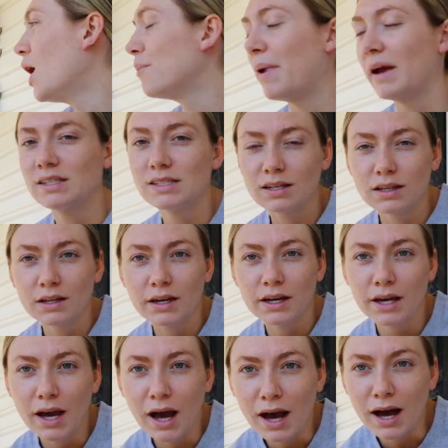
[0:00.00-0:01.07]

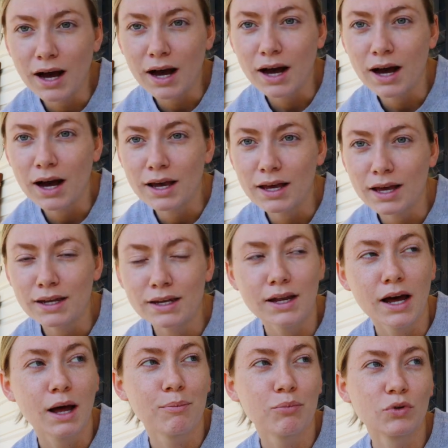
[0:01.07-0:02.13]
Basically, I ended
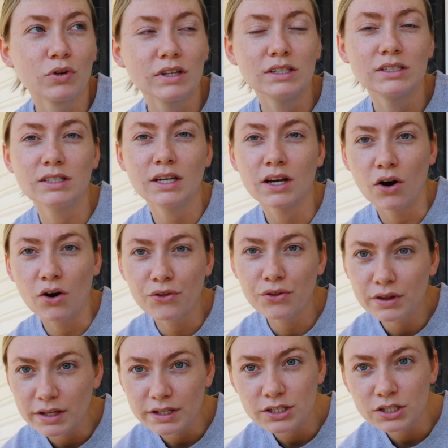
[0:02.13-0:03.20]
up releasing all the
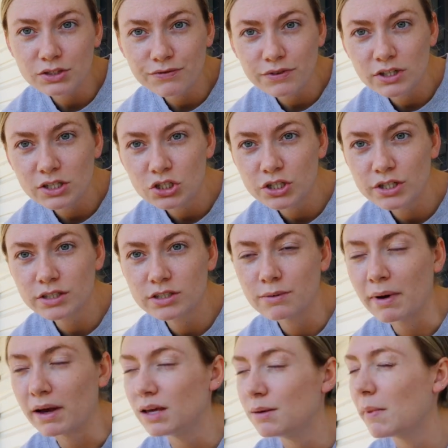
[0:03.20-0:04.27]
litters for this year to
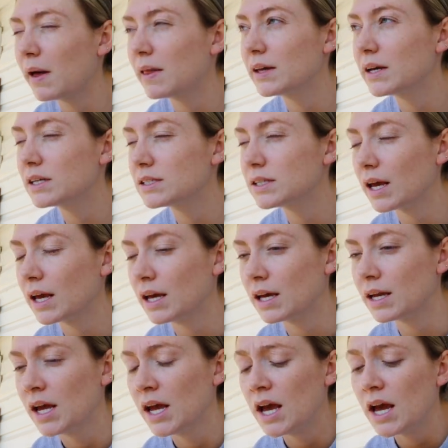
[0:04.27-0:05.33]
my email list
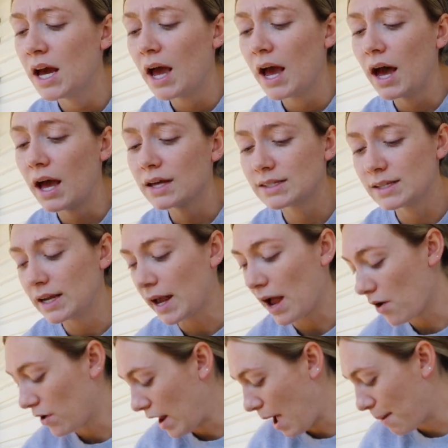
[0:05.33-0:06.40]
and sending
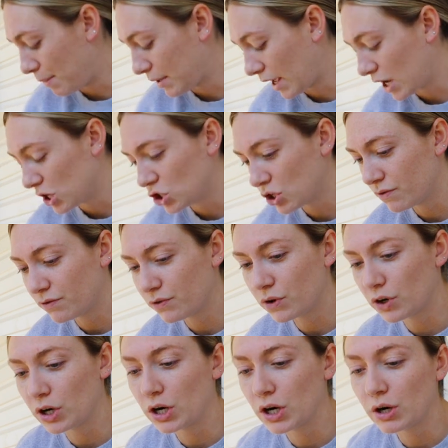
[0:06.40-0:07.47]
out an application
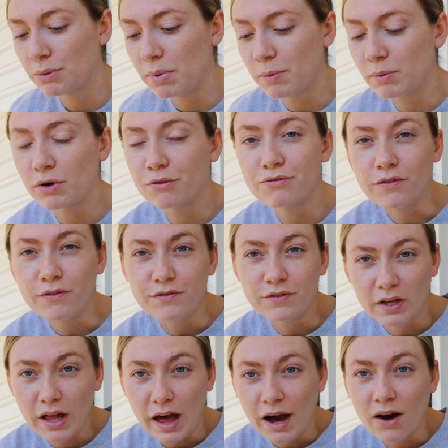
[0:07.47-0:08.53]
for people to
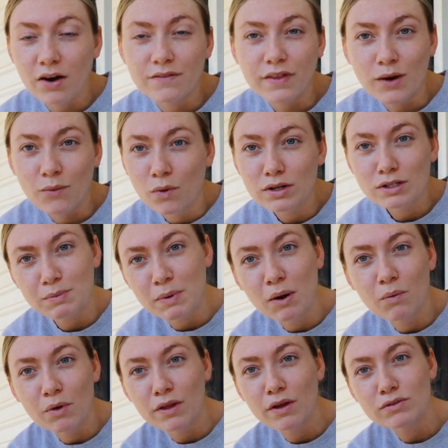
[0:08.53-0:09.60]
fill out if they want to be on
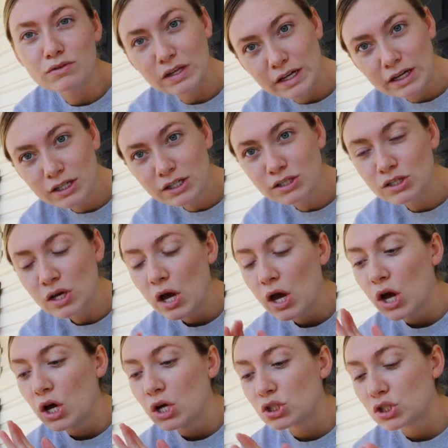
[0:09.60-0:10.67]
one of those litters.
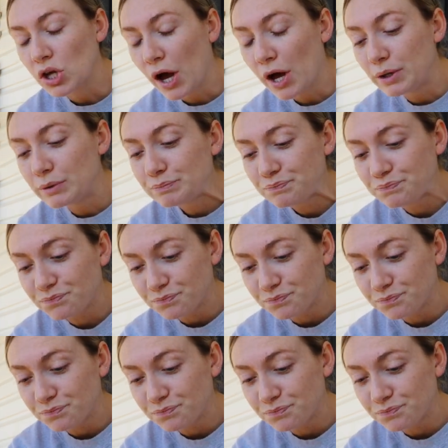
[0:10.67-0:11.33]
So